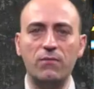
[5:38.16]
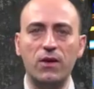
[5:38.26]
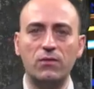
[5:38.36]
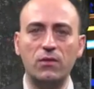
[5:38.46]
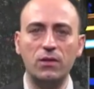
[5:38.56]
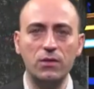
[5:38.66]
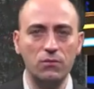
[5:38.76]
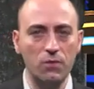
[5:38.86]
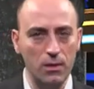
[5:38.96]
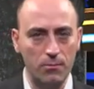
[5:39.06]
inverter is
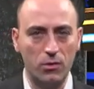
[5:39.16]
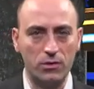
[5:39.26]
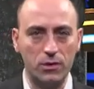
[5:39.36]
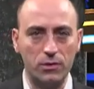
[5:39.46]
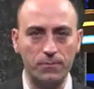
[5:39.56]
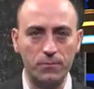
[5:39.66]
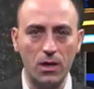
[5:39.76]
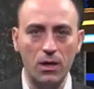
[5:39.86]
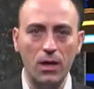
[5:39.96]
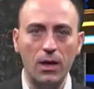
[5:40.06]
really important.
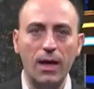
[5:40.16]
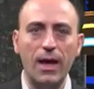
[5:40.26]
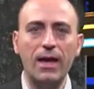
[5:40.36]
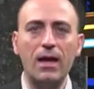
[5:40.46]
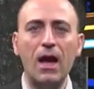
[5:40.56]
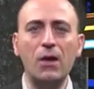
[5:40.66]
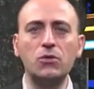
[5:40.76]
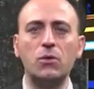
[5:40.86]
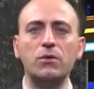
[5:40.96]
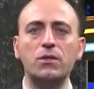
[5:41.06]
A
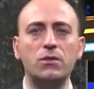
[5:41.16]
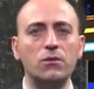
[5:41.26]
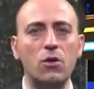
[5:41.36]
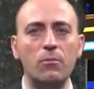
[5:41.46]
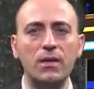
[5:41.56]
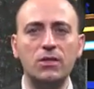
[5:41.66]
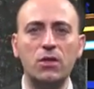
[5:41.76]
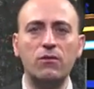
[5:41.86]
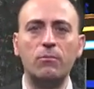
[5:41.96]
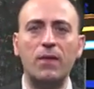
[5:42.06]
household is normally
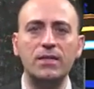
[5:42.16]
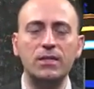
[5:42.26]
served by